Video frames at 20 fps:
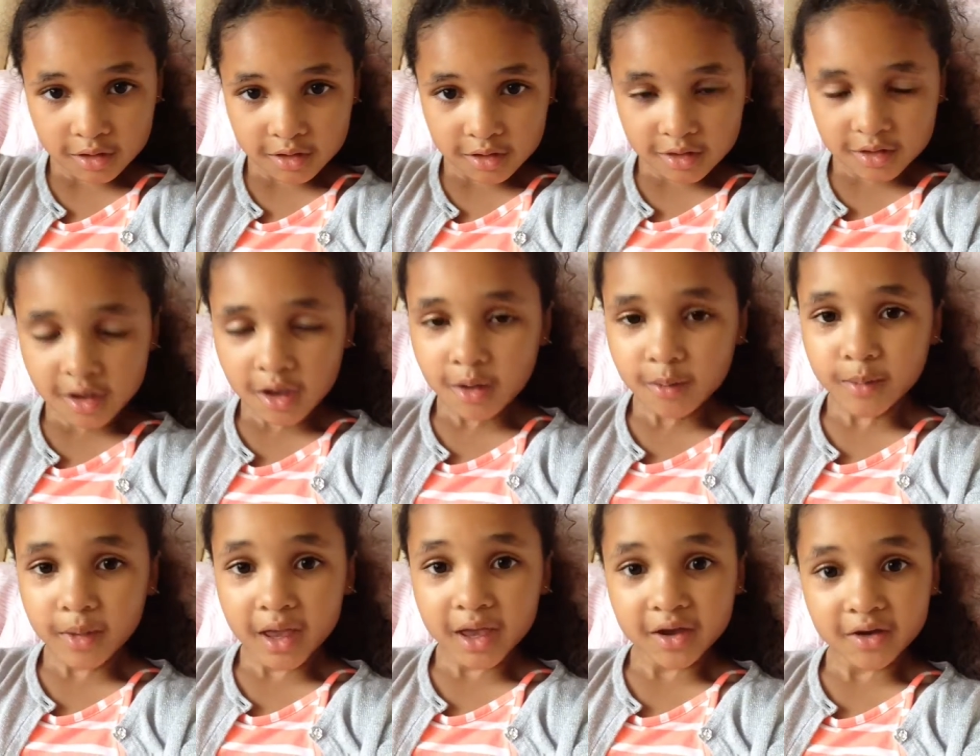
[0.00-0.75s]
So
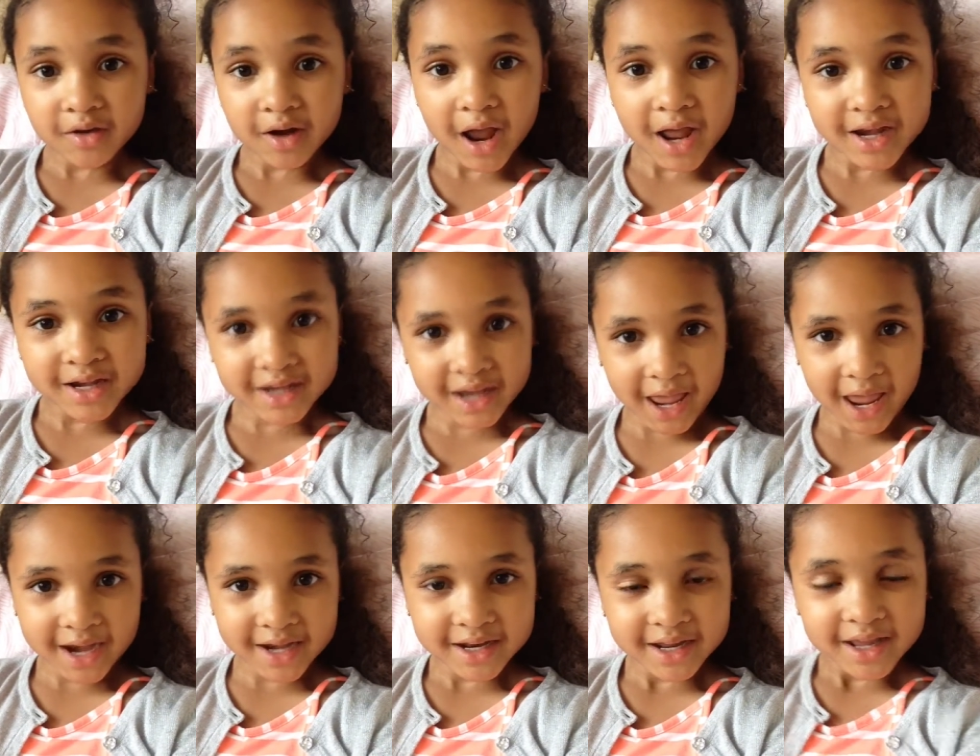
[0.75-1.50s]
my
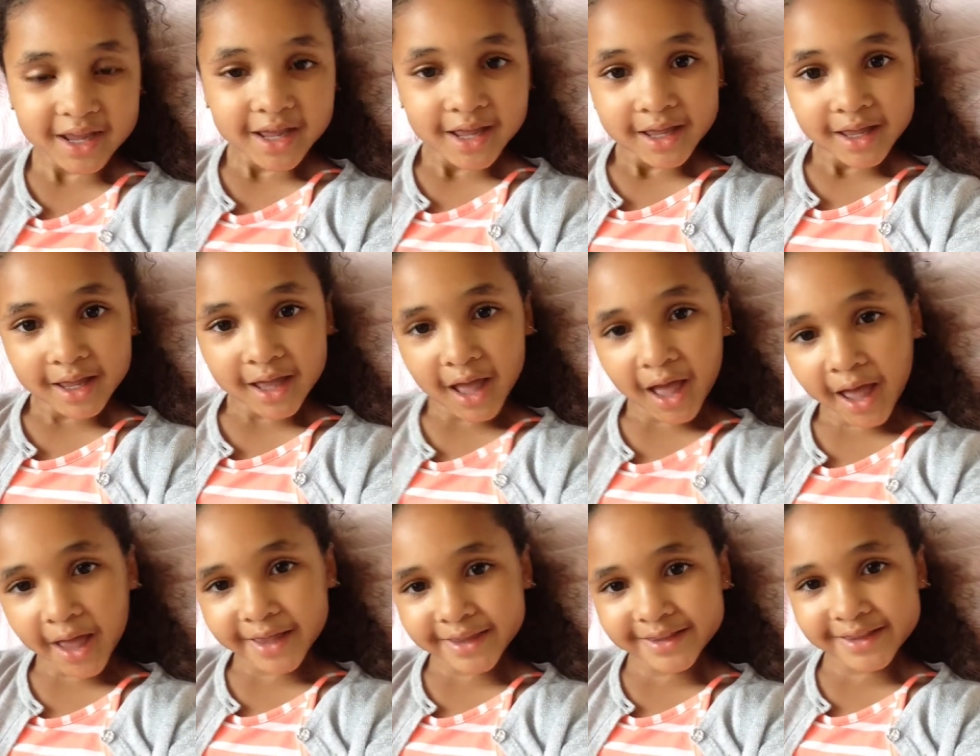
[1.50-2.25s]
granddad
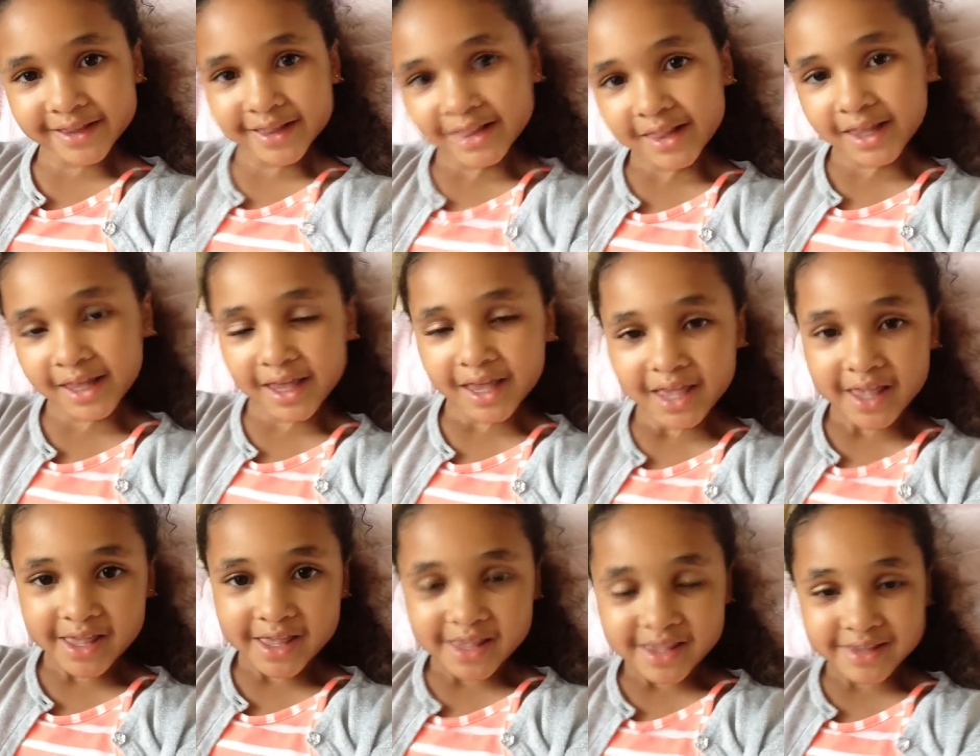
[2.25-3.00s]
kindly
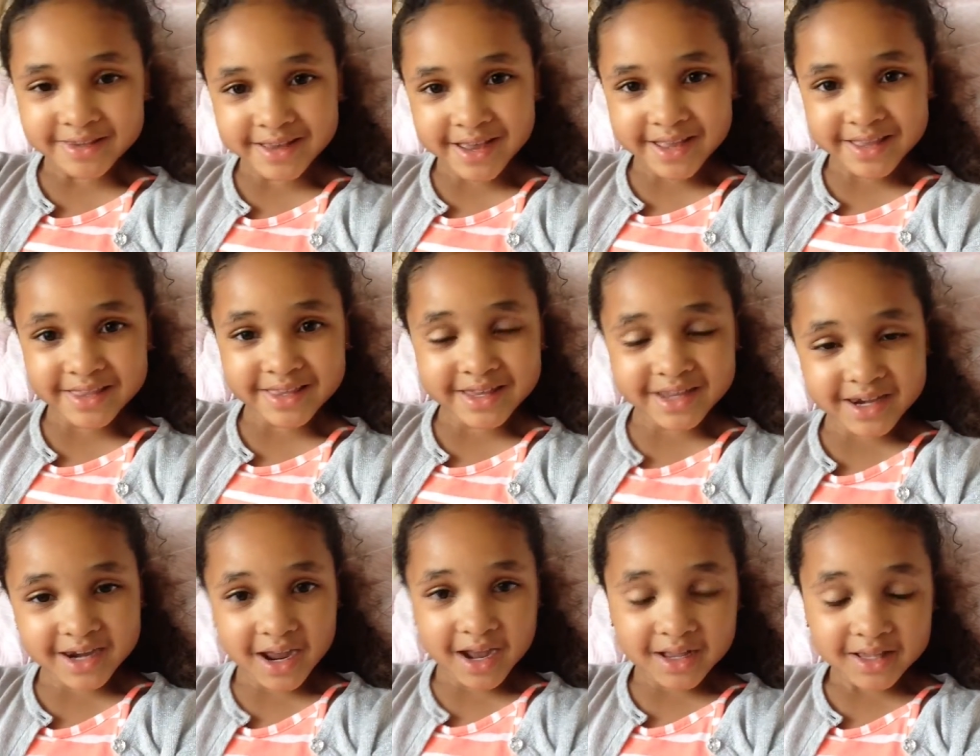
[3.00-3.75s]
sent
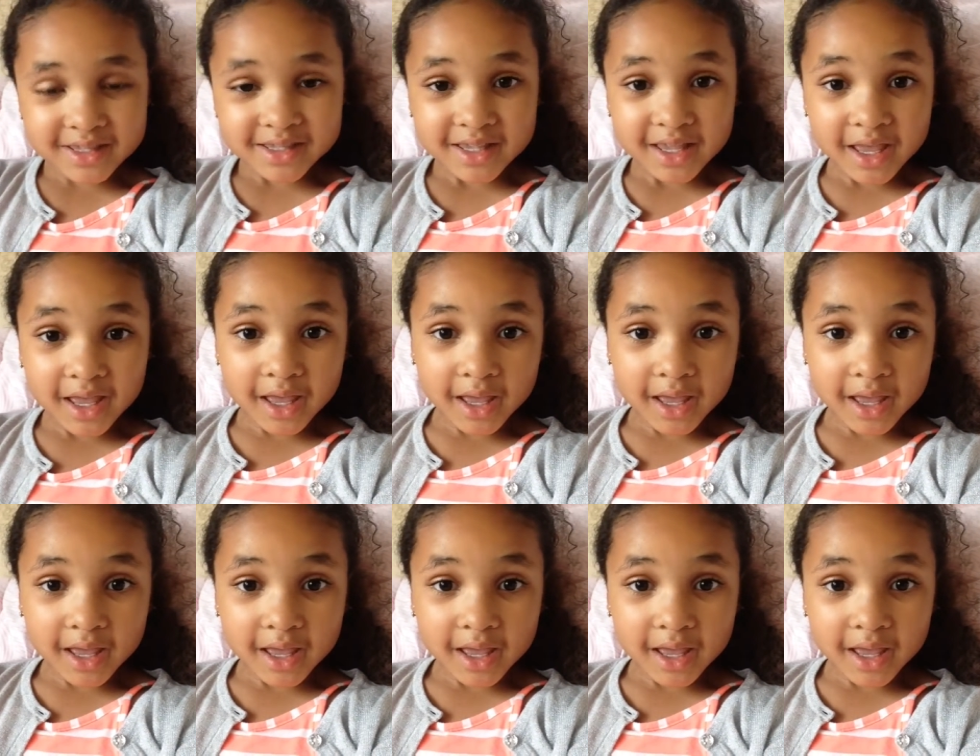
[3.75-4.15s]
us